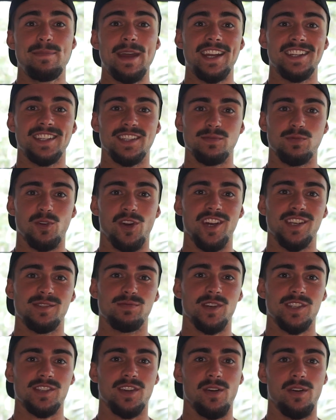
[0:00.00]
Pectus Warriors,
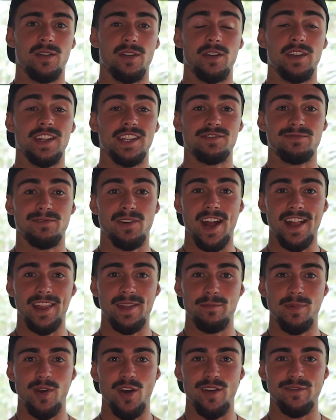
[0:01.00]
what's going on? It's
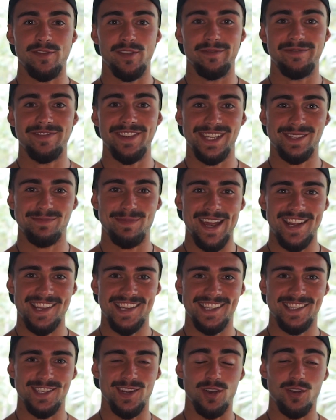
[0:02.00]
Byrne from
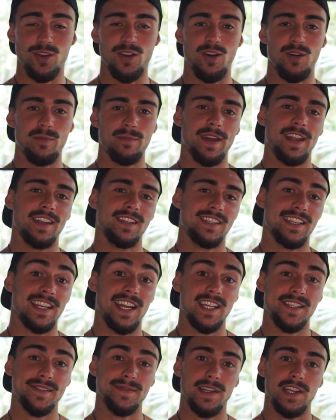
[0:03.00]
FixPectus.com, and in
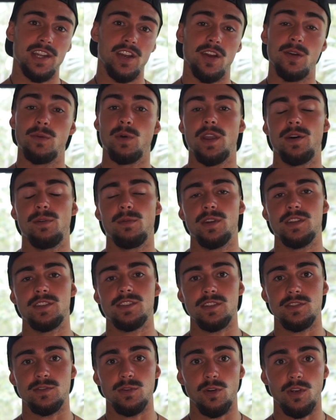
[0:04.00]
today's video what I wanted
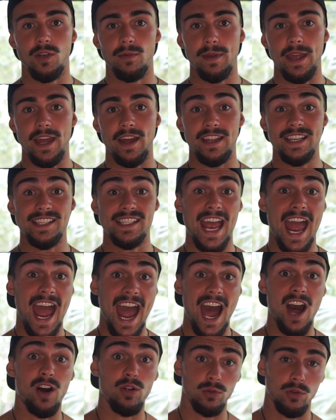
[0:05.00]
to talk about is
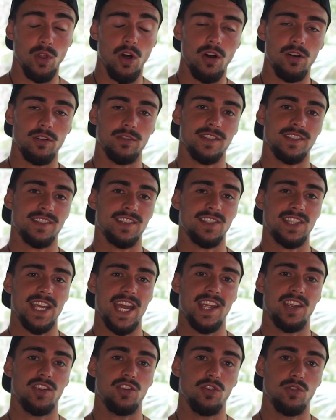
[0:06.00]
how long does it
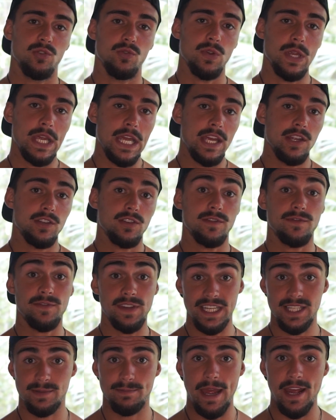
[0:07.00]
take you to
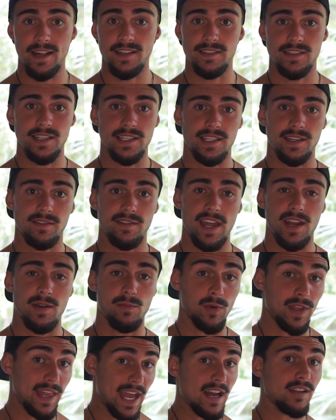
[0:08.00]
fix Pectus
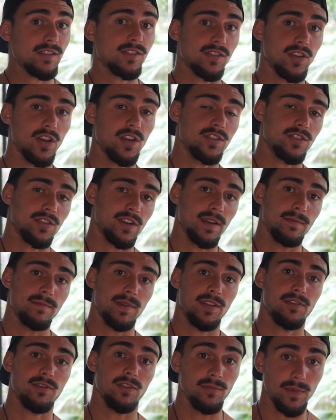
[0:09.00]
Excavatum without surgery,
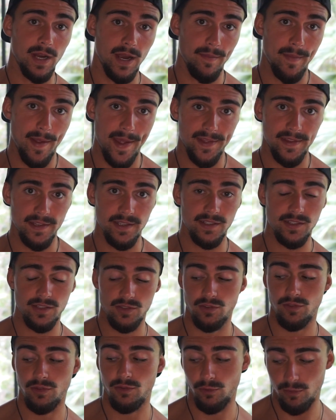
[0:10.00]
but through my
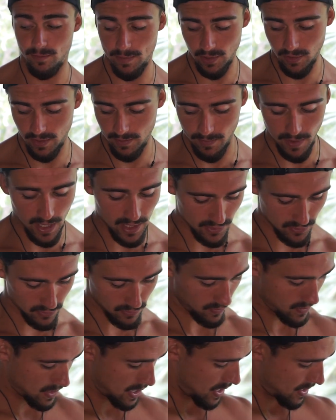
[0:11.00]
methods, through building
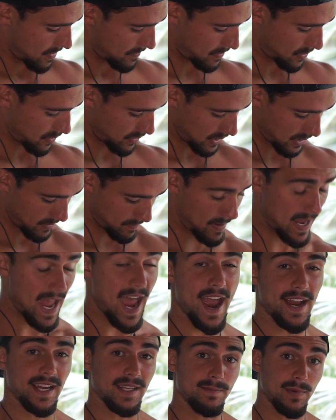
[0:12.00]
muscle, building your
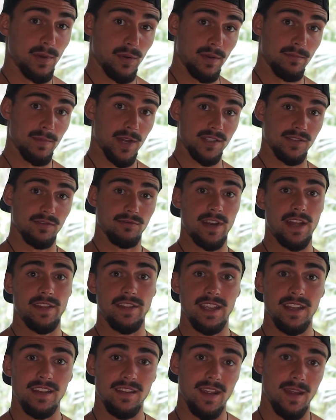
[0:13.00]
pecs, building muscle around
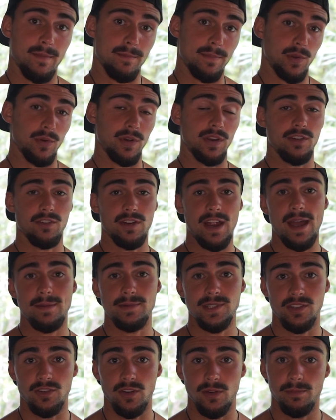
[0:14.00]
the indent, building your
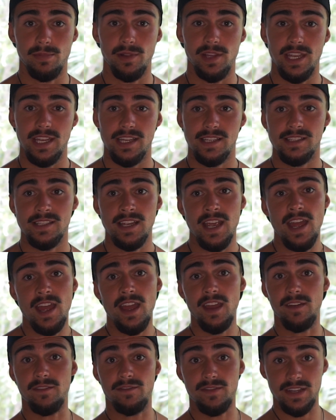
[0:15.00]
abs and your obliques,
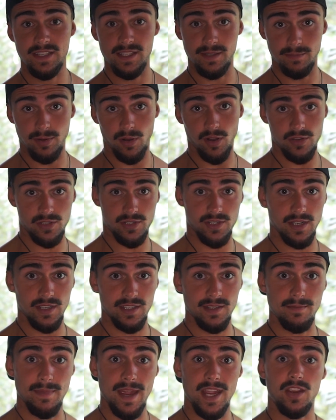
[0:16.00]
and fixing posture
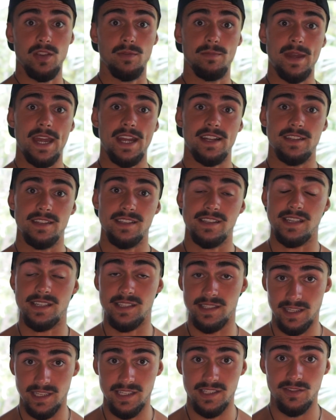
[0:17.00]
to make your pectus
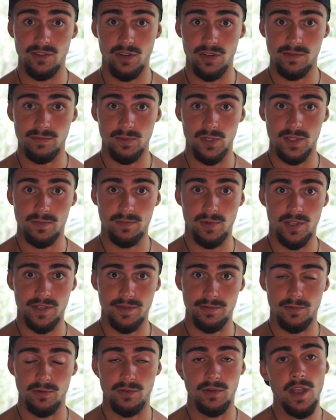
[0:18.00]
as least noticeable as
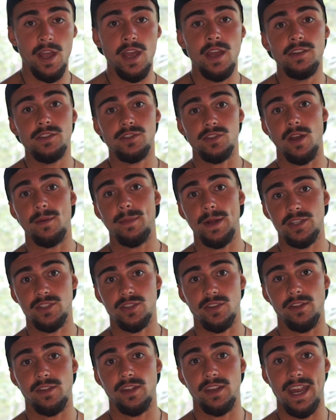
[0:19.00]
possible, so much
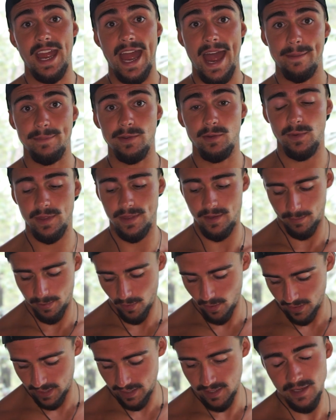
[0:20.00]
so that you're happy with your
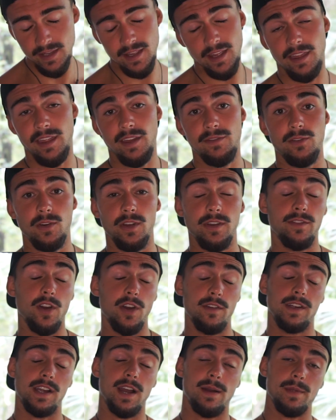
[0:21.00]
body and therefore you've
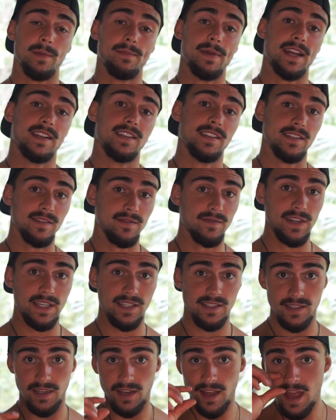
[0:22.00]
overcome your pectus and
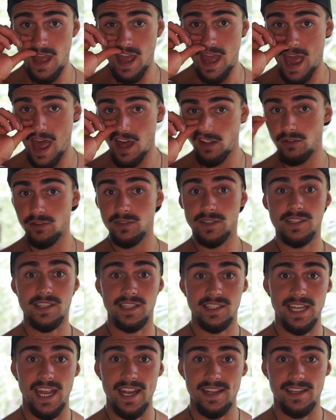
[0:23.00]
fixed it. How long does
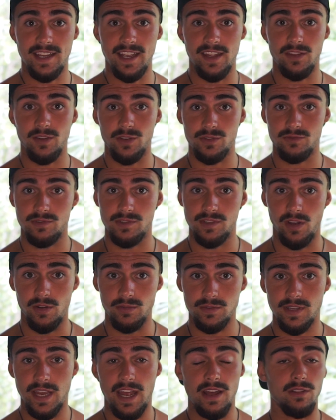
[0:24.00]
it take to get those
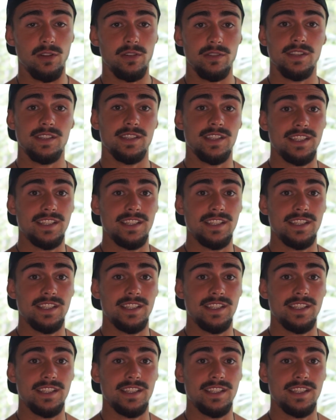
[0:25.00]
results? How long does